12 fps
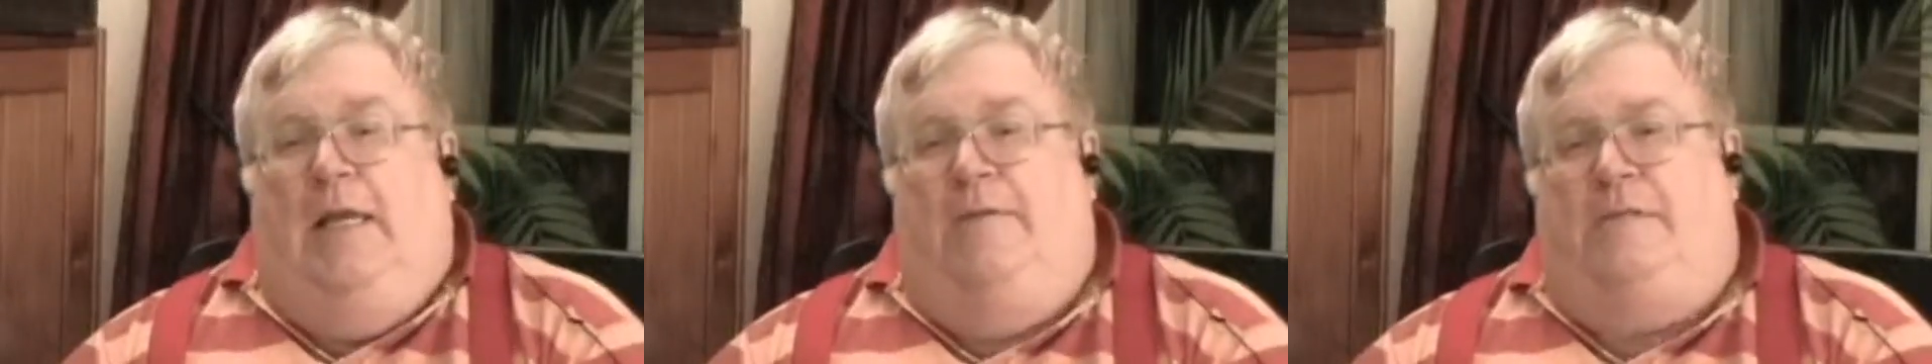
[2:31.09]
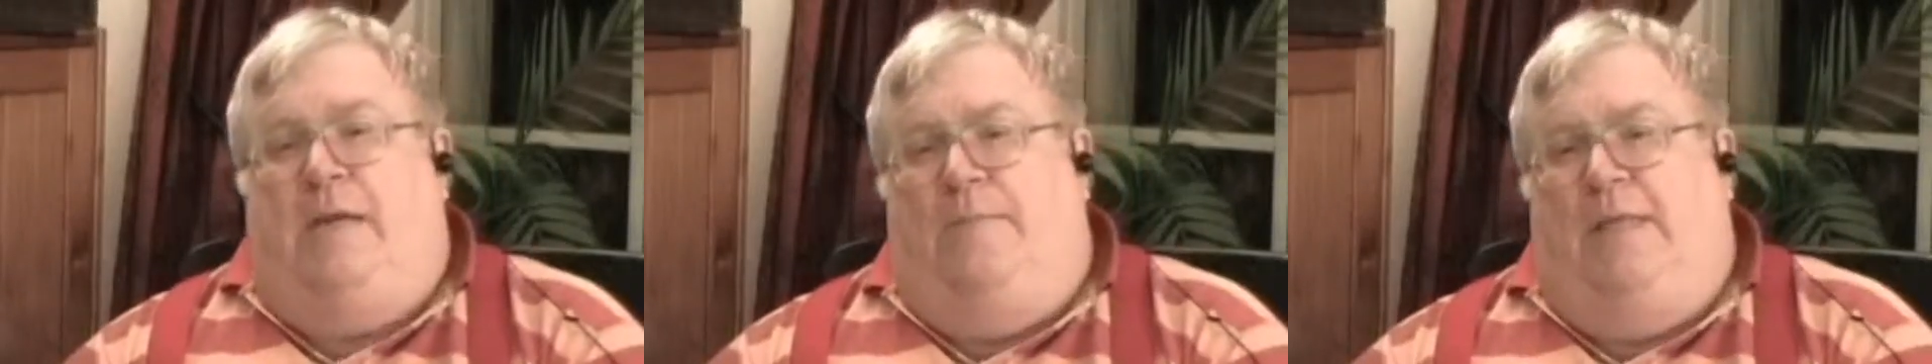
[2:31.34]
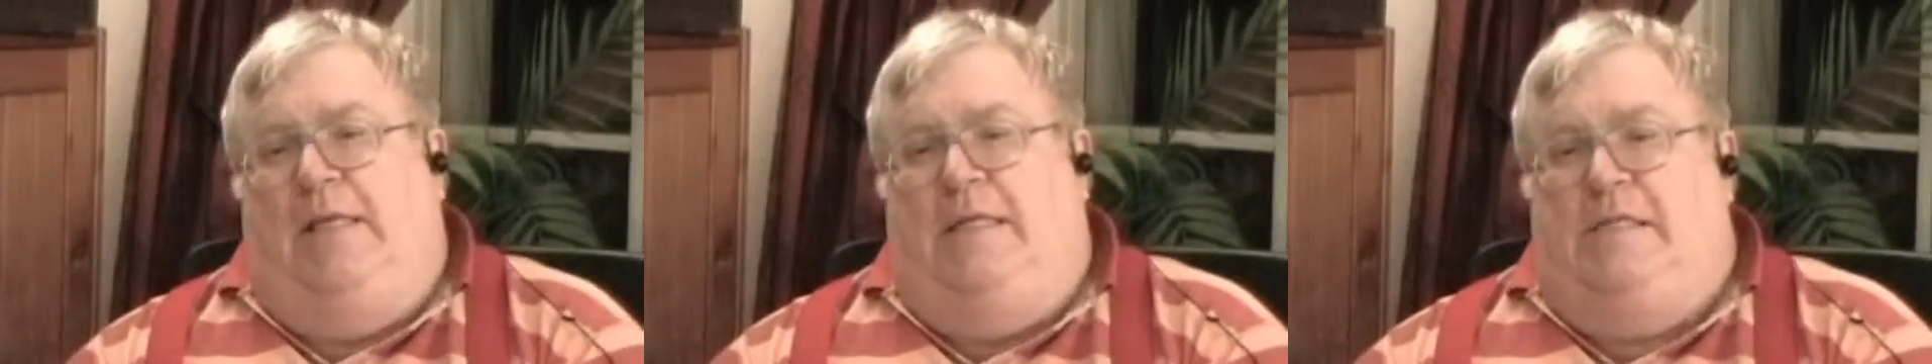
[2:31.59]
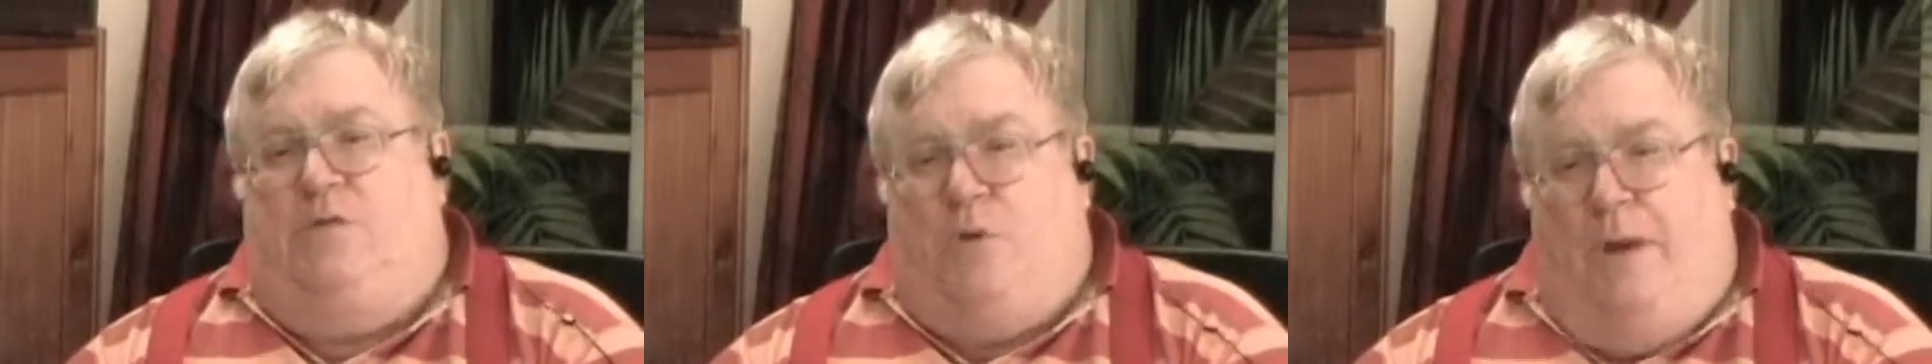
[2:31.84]
If something
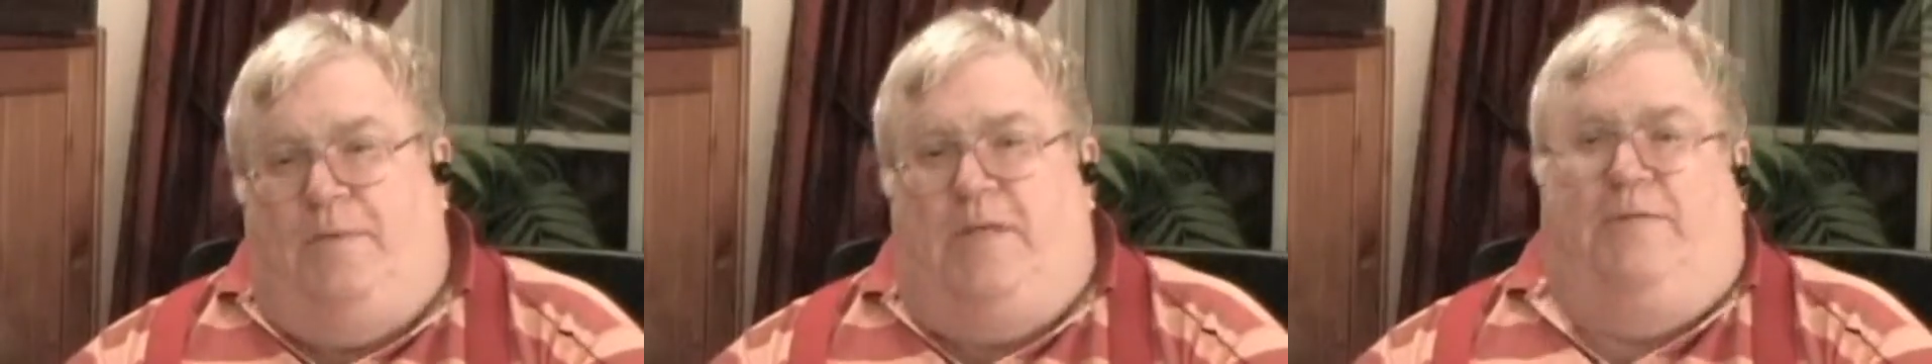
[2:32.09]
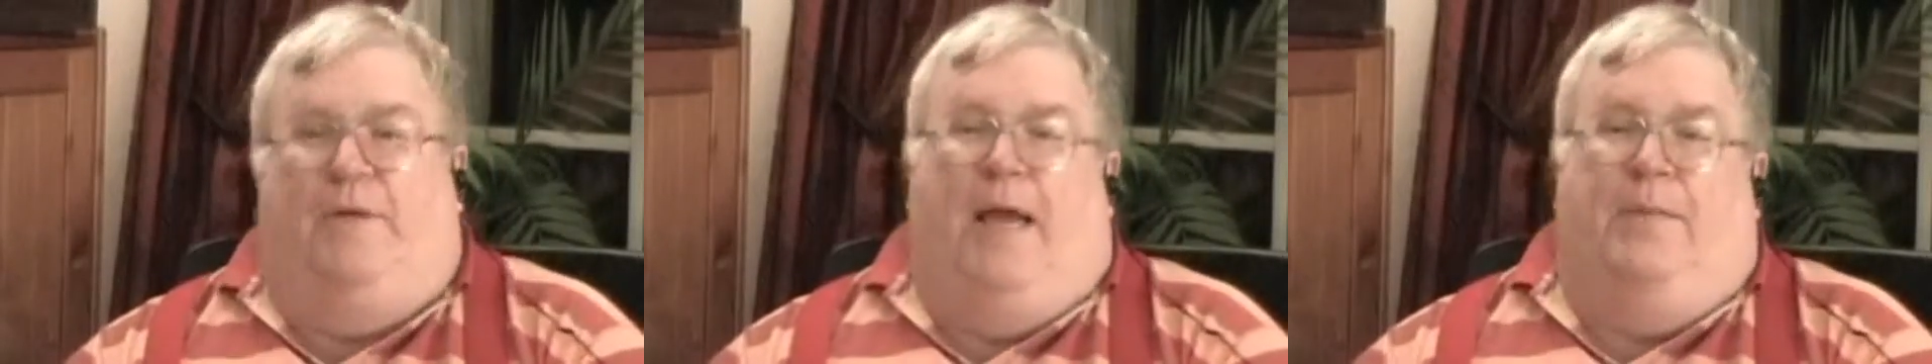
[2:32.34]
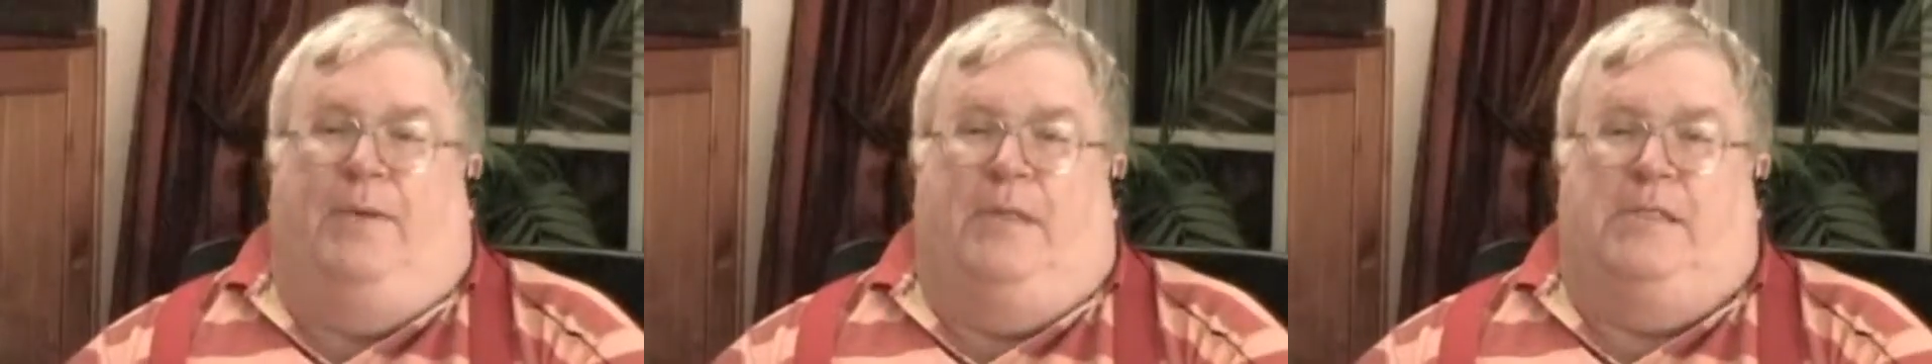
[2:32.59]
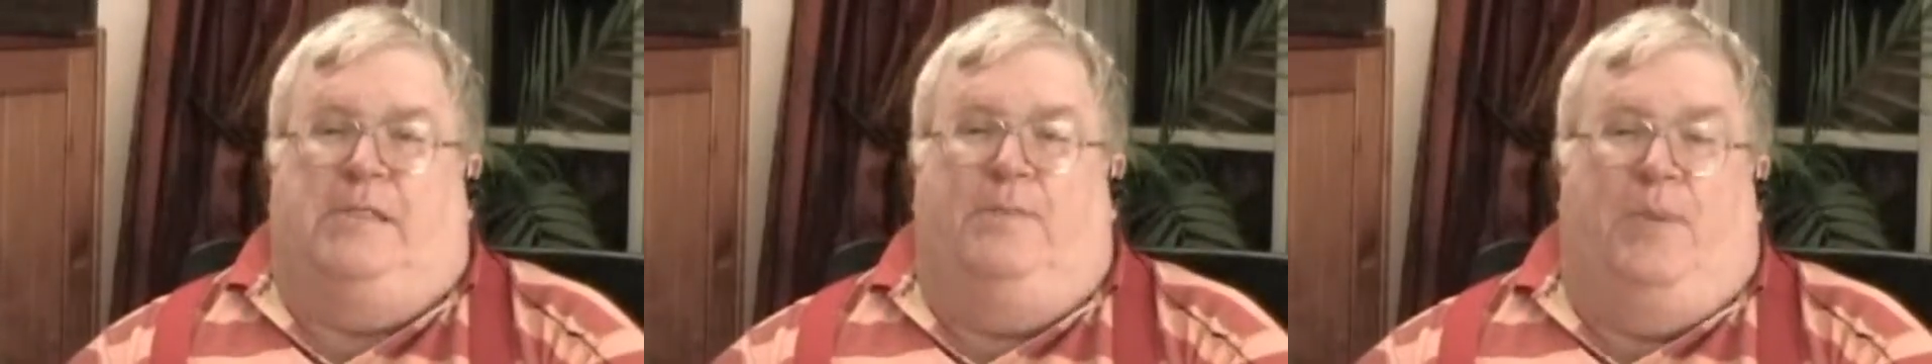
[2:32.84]
disruptive
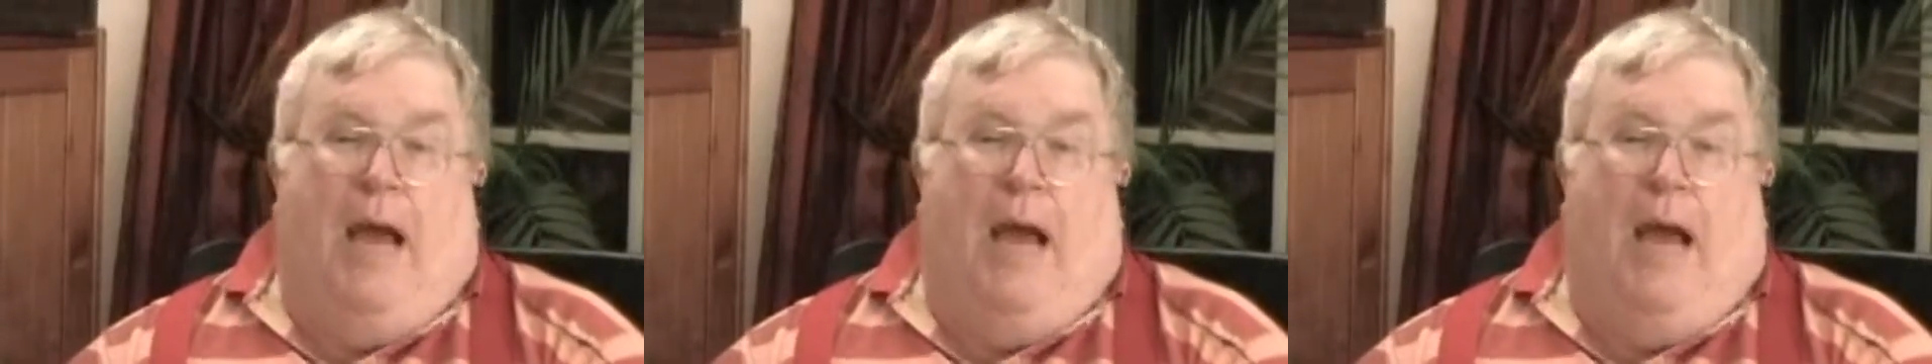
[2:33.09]
happens, the